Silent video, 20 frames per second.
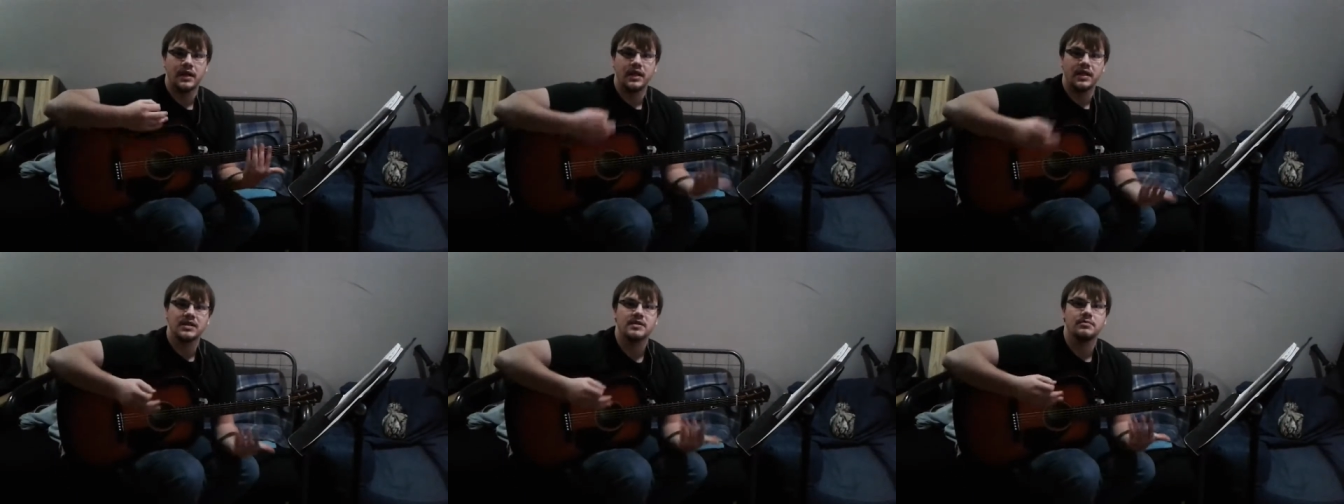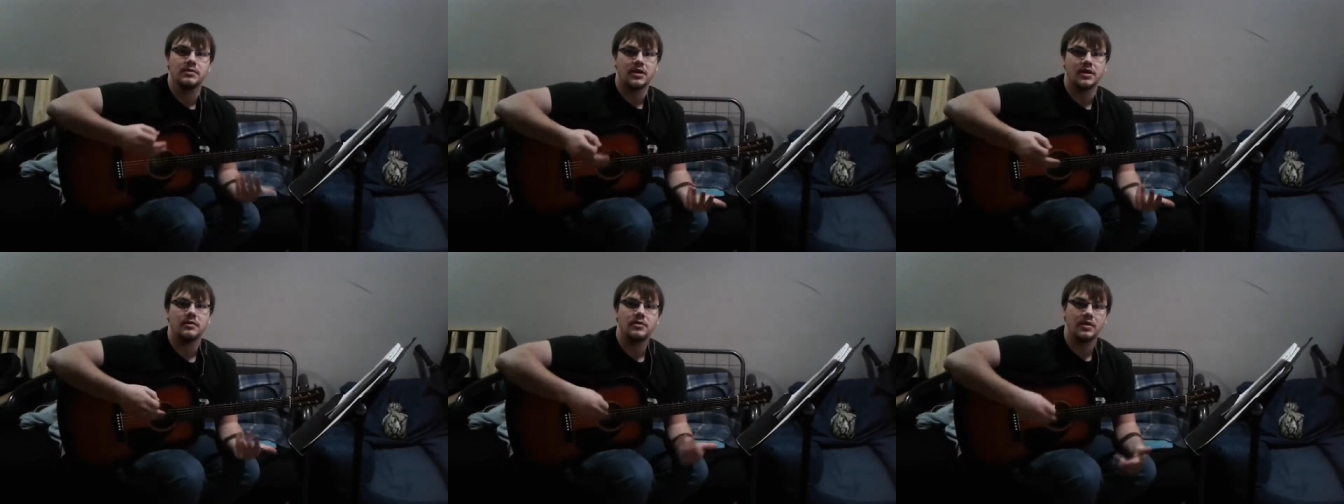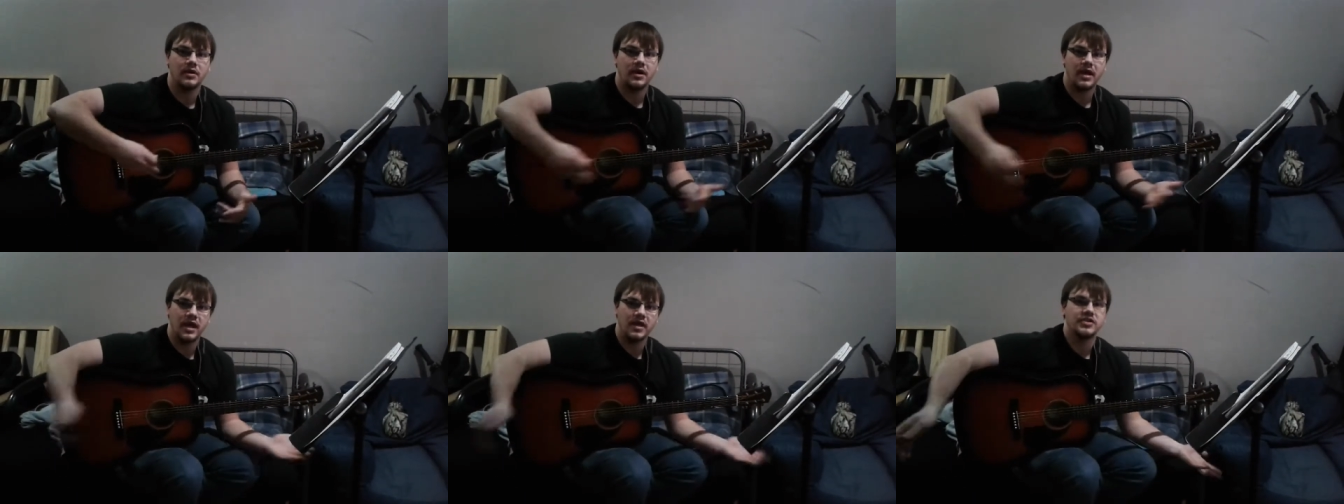intimate
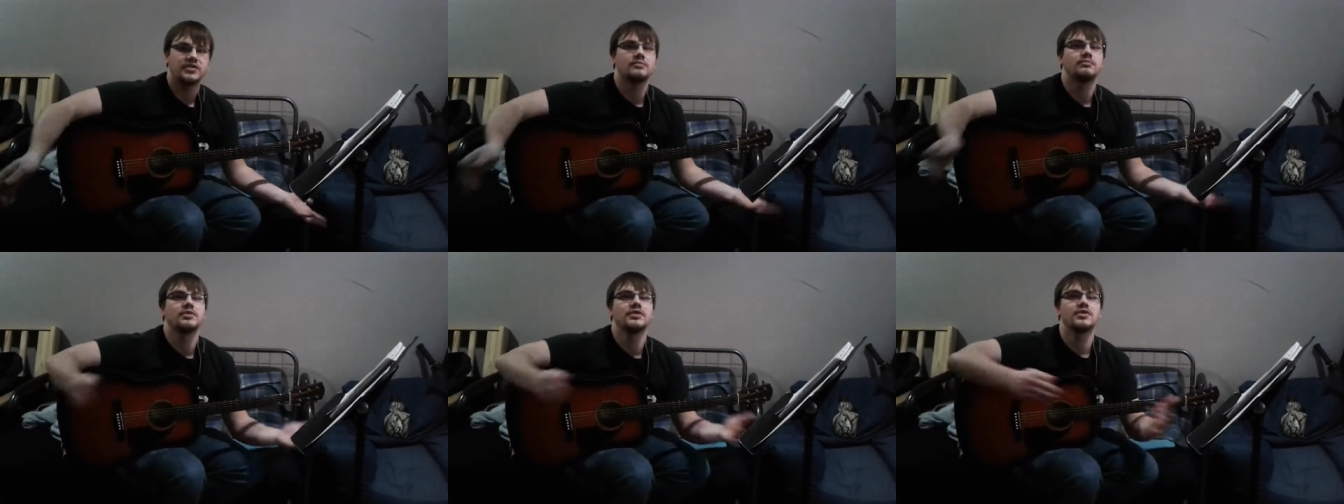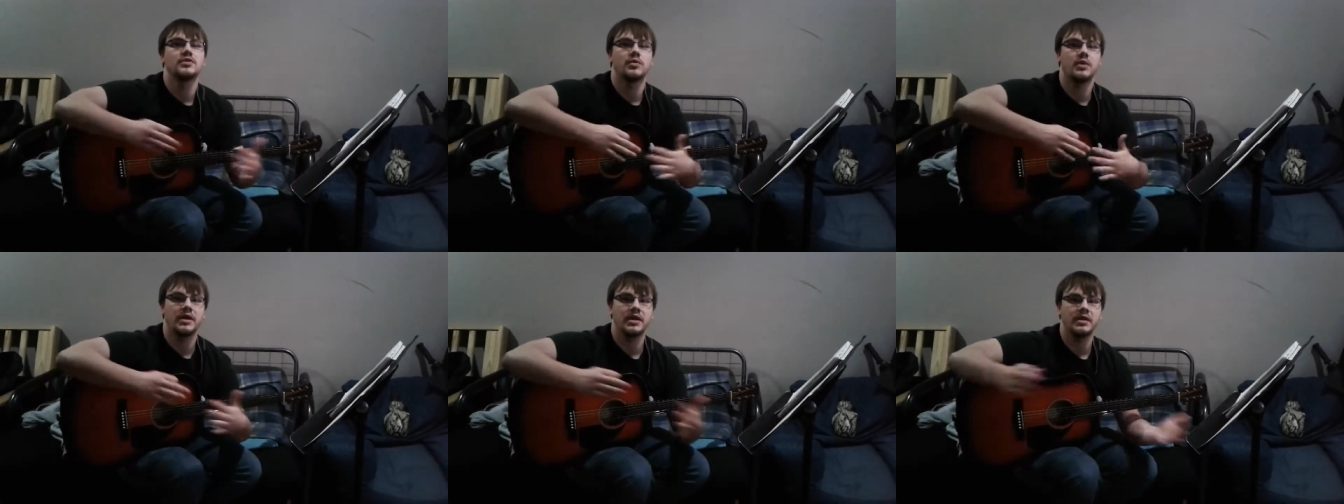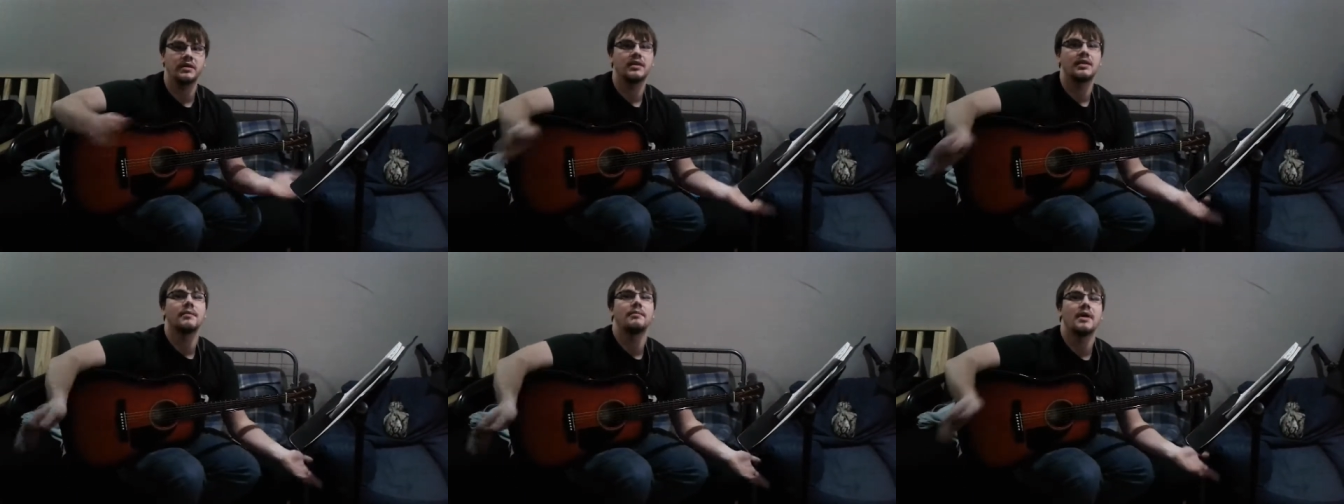communication
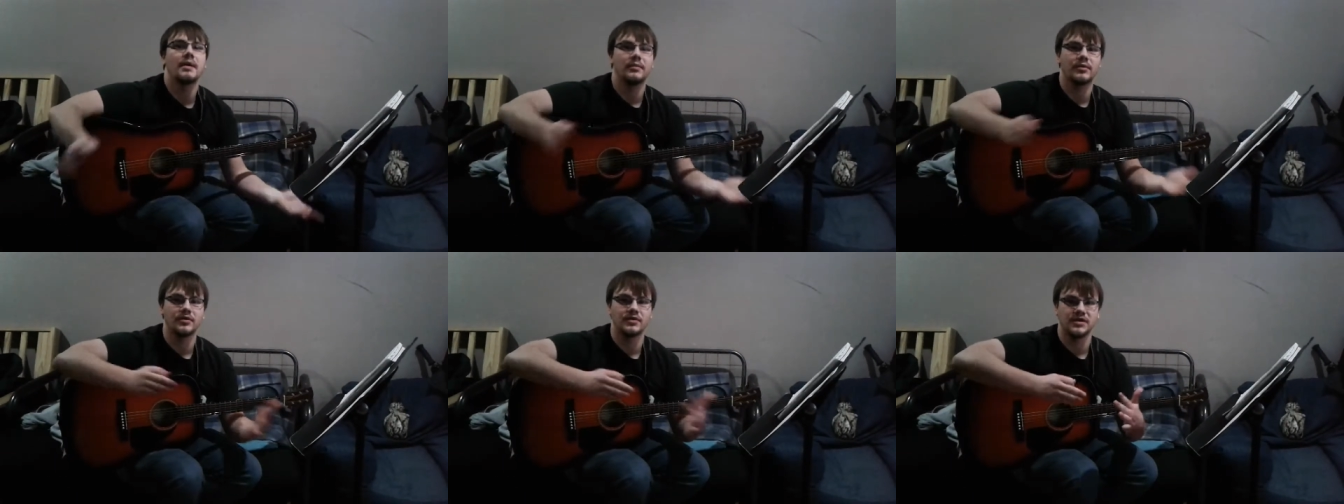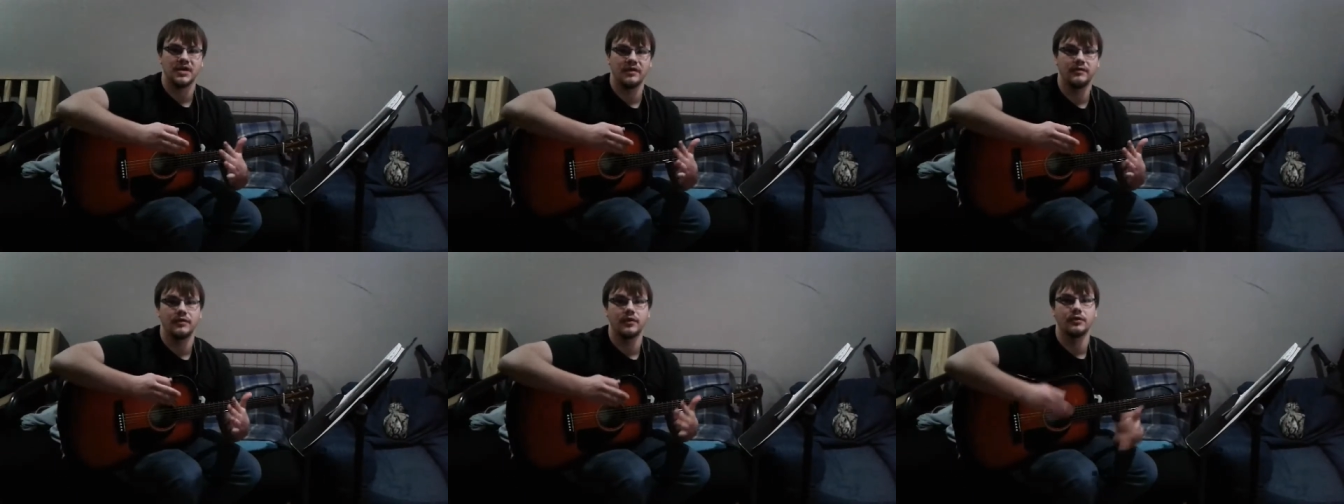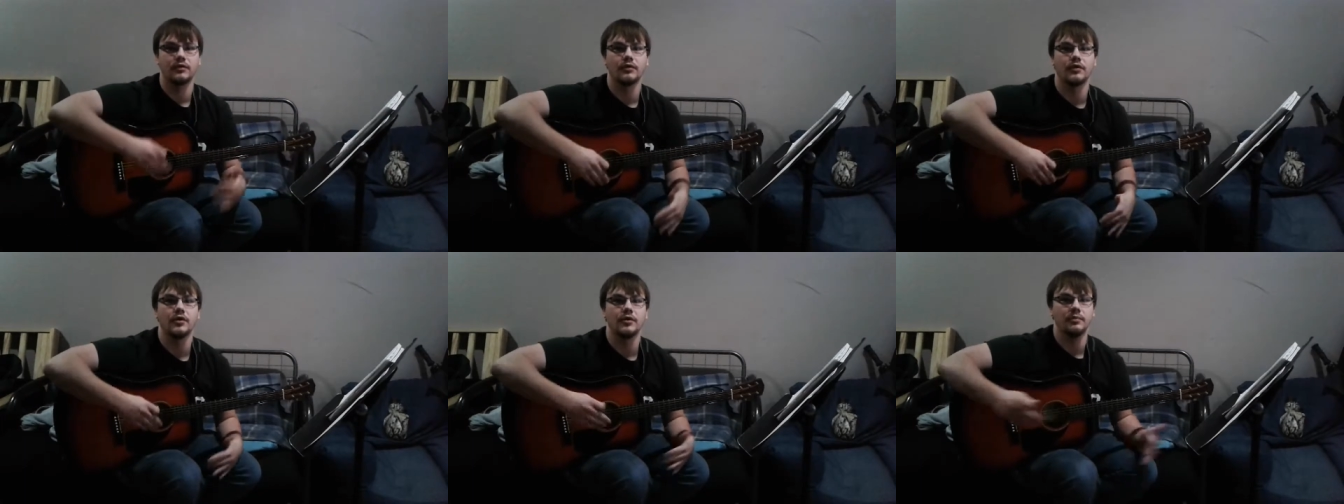between the members of the
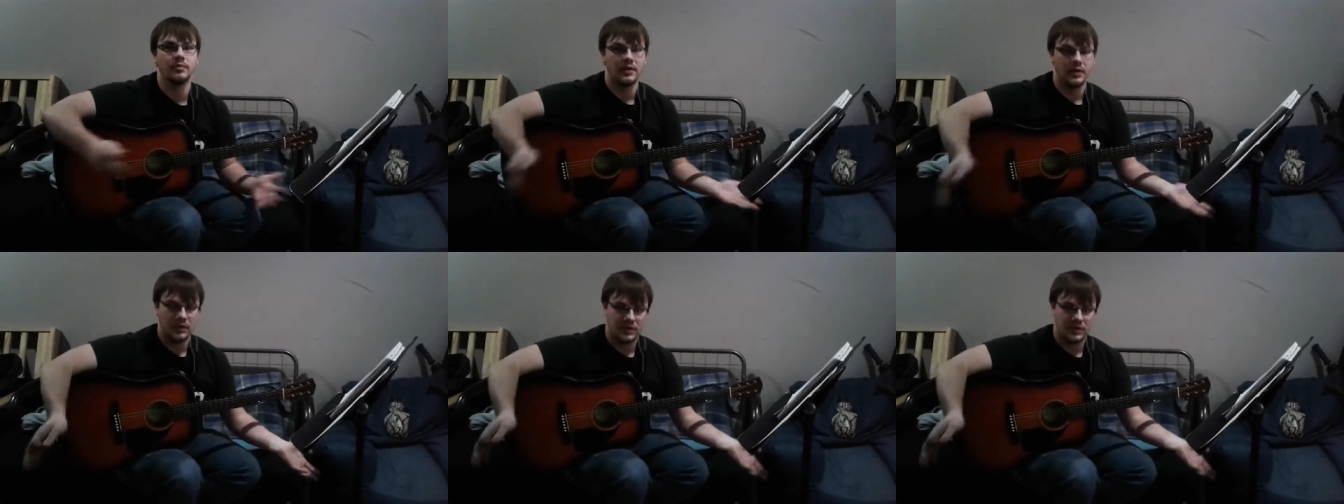group,